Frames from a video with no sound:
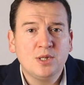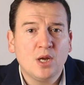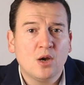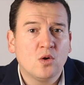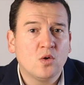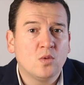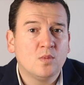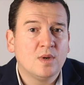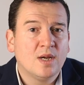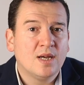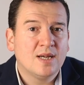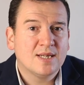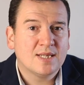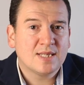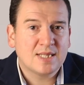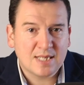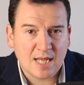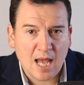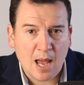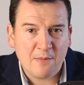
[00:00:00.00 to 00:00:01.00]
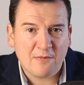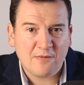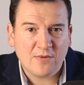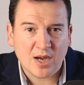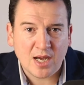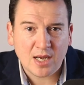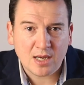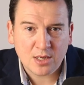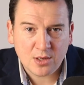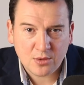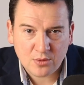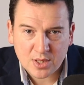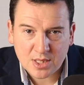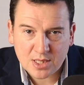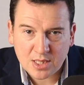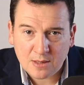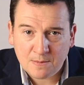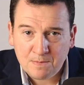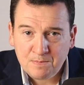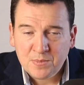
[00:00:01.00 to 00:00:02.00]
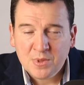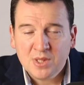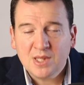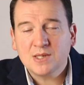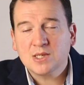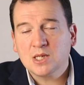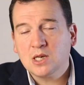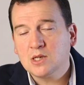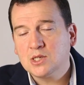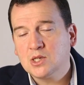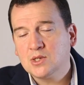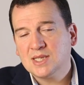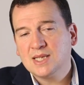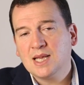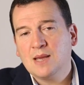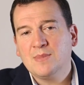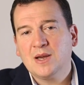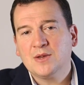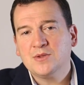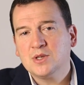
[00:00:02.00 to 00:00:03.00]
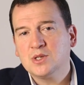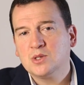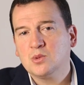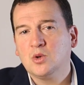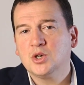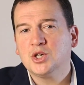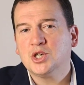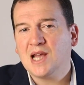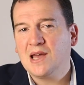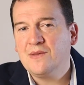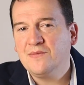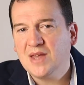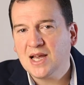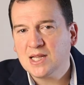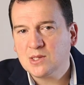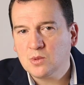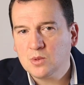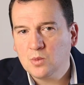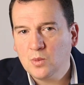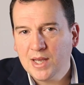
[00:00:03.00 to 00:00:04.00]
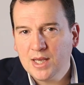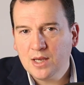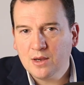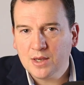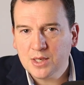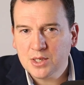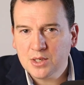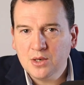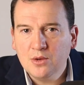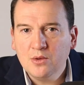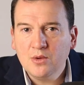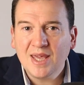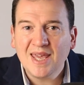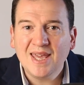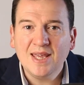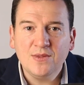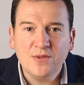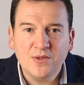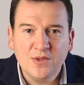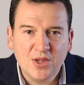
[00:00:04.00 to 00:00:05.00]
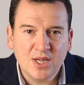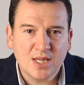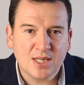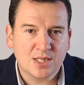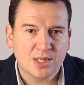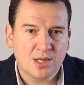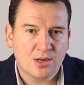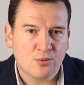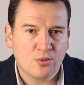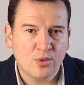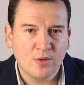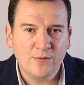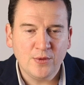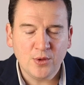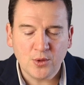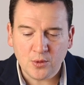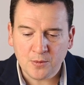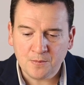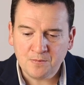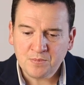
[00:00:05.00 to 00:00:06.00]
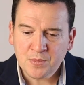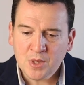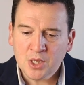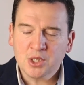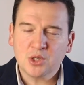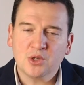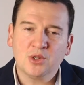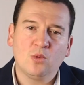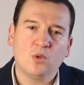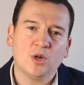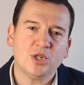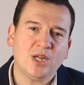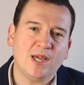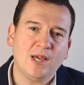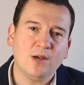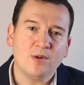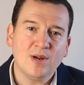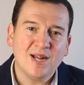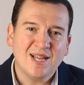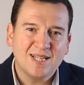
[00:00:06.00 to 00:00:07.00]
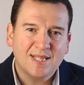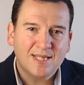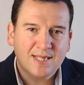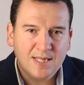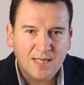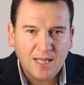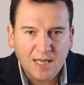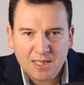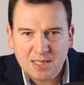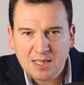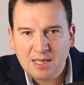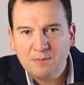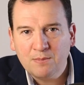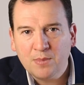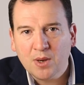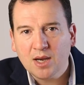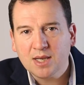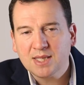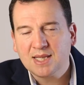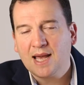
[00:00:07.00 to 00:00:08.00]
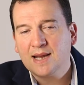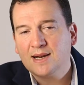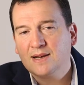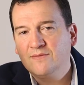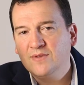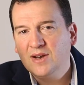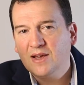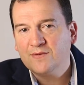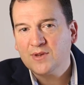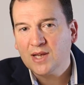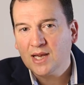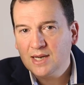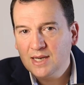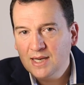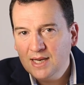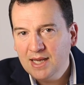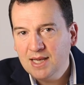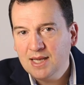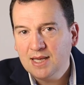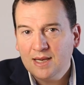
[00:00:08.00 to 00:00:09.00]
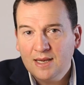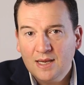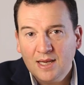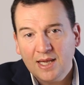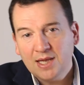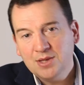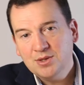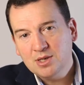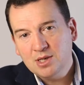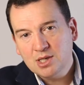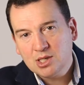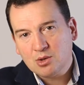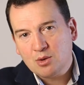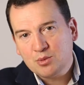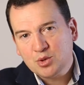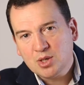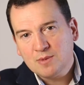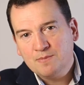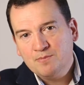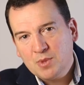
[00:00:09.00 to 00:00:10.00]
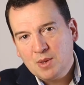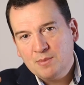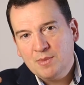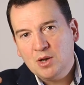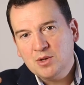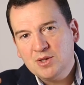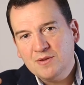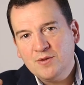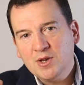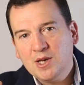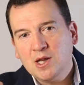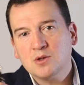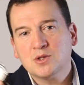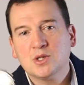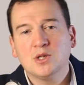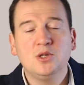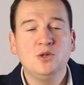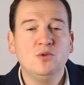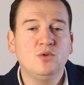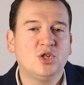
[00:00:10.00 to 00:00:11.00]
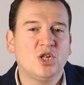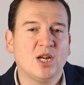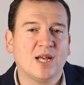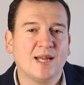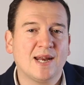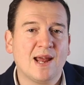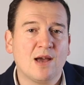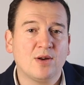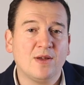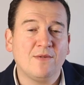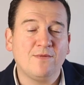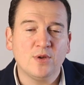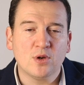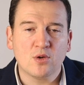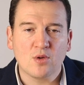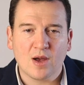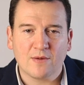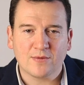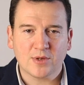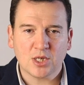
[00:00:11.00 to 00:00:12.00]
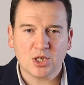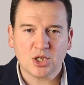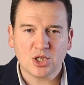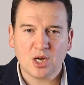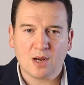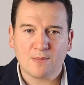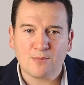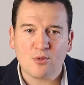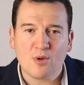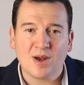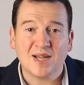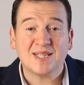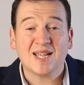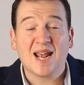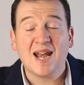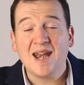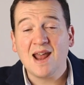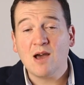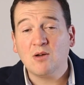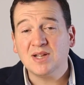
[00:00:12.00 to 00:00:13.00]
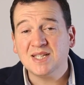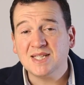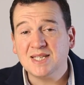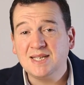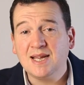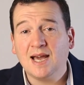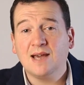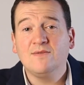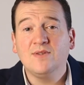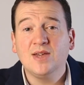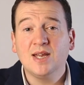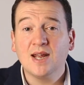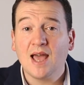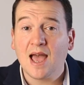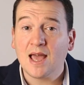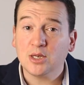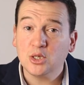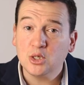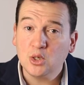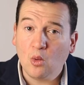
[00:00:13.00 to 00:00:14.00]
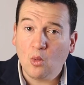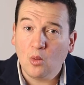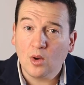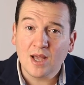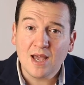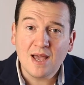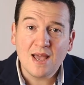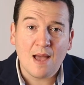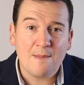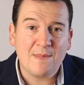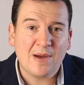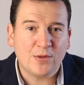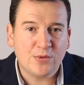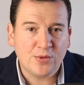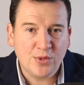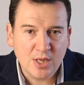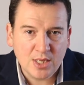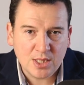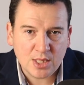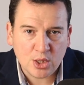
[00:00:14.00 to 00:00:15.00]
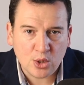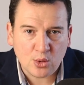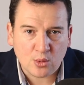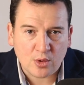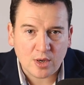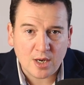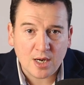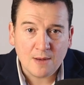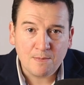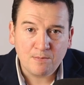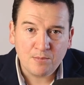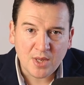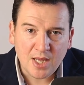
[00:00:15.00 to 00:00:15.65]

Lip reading: dome sapphire crystal. There's a lot to say about this watch, and that's what we're going to do in this review. So the watch here, $60, and I've left a link in the description below the video, so do check it out if you're after a sharp price. And now let's dive in and talk about this Thorn